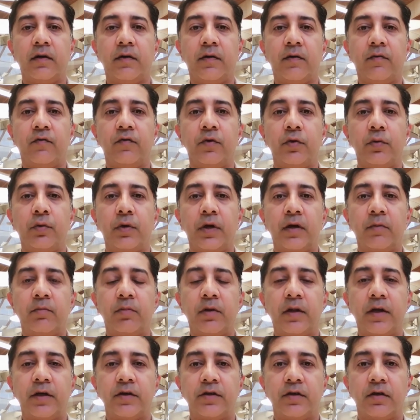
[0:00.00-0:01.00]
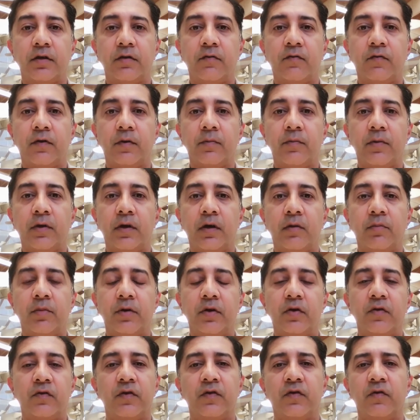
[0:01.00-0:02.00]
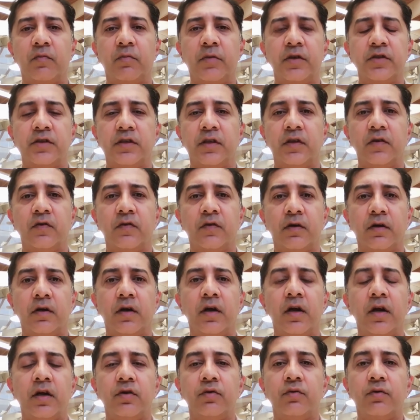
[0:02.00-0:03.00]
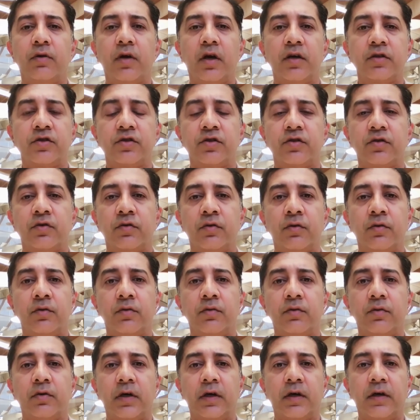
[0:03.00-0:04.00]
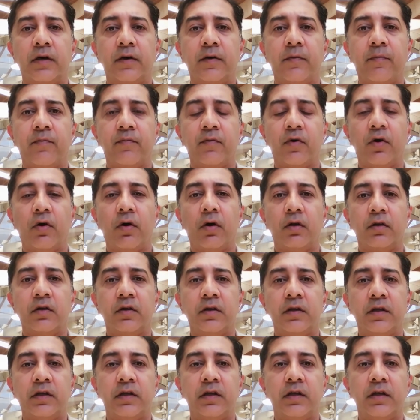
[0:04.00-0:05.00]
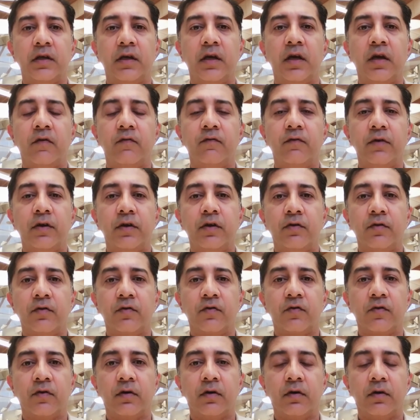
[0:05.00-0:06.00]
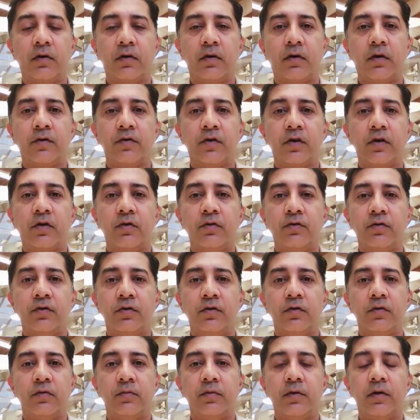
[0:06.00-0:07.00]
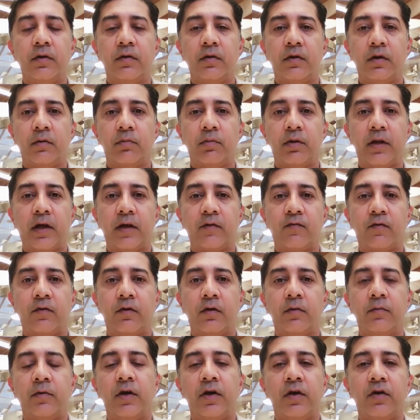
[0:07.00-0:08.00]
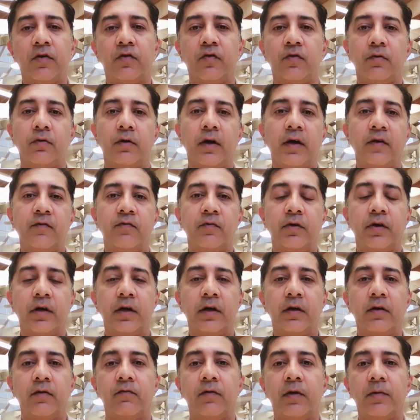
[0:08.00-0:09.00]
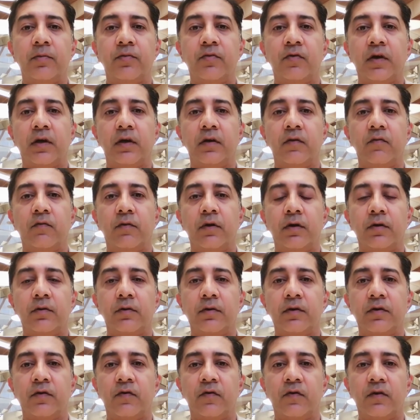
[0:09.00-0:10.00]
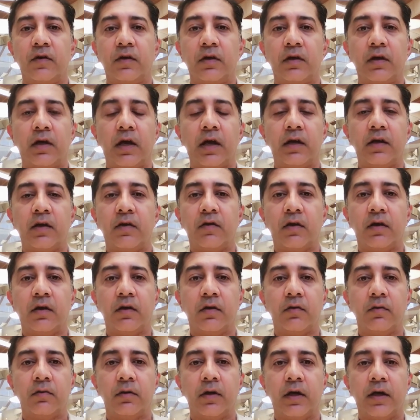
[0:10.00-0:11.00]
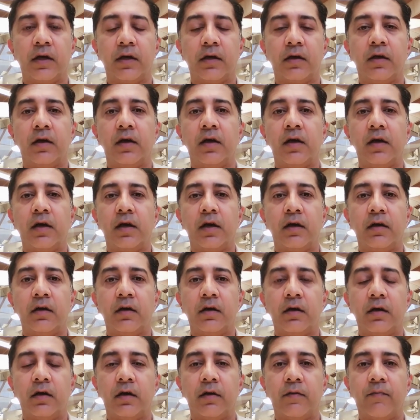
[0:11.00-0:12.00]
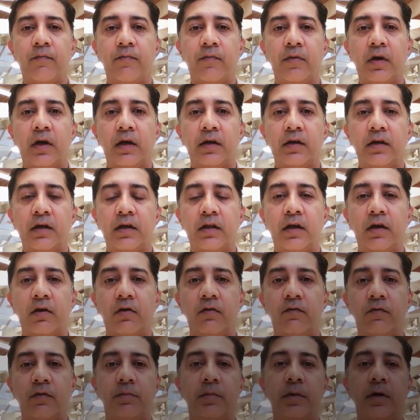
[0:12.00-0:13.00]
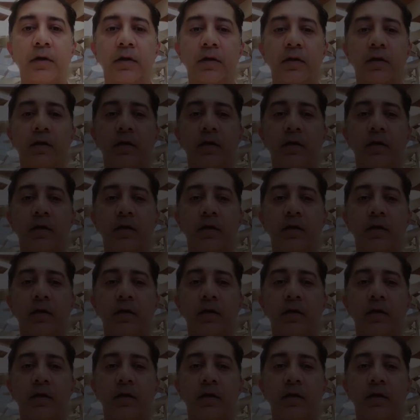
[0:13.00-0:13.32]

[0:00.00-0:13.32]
viewing pleasure from there, because it's much easier. You can't show all the videos on the YouTube platform, so I've created a website where you can see anything you like at a click of a button.